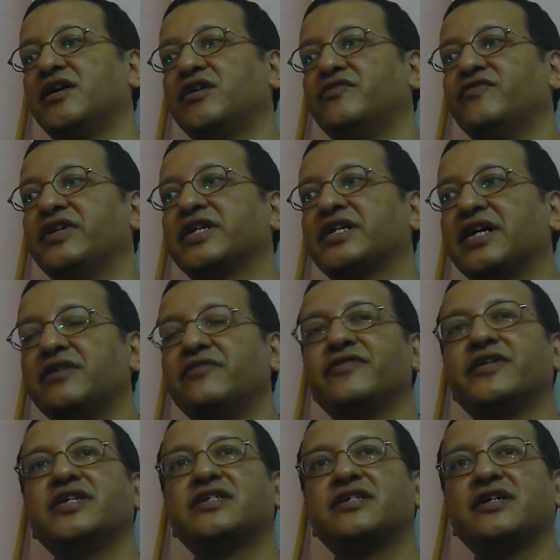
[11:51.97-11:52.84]
we will
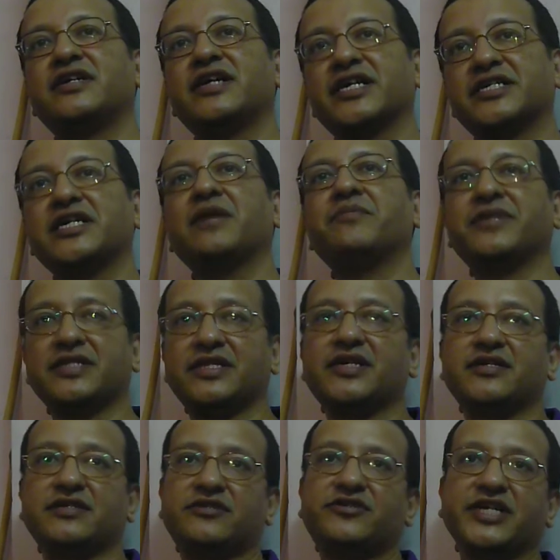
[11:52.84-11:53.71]
convert Raksha
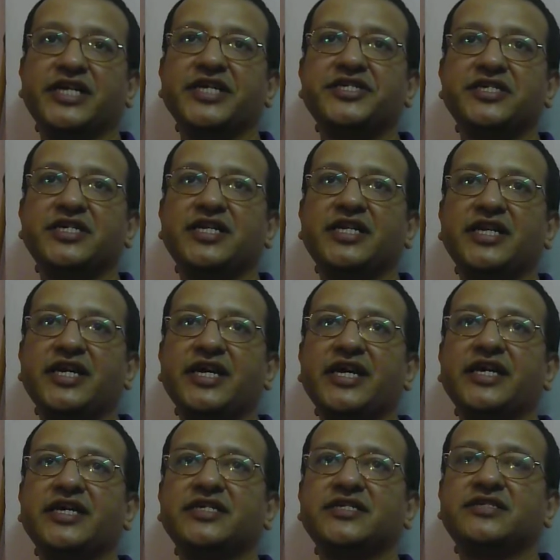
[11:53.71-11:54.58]
Bandhan traditionally
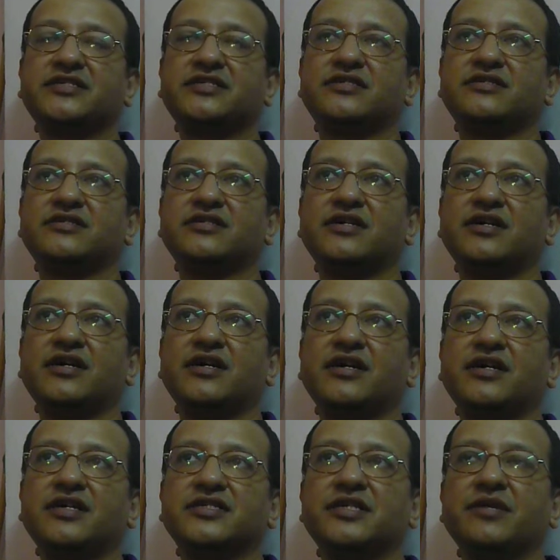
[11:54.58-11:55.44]
is
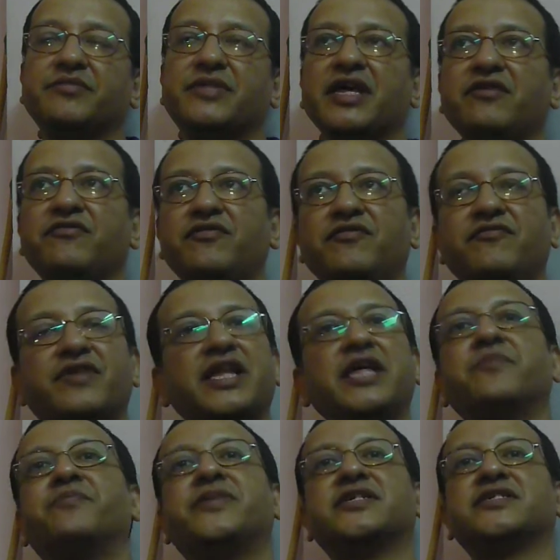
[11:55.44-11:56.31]
something
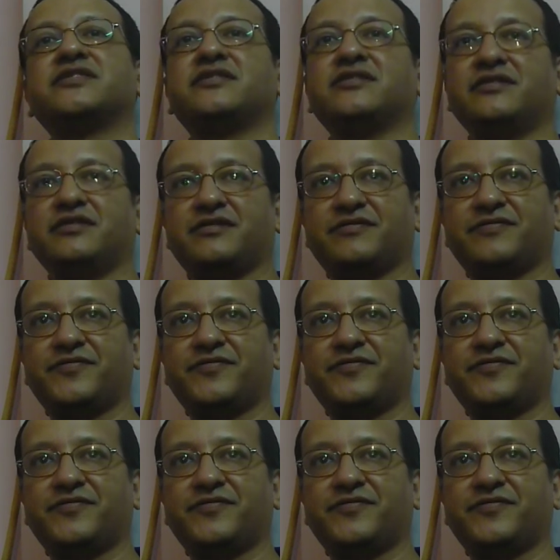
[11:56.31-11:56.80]
very personal.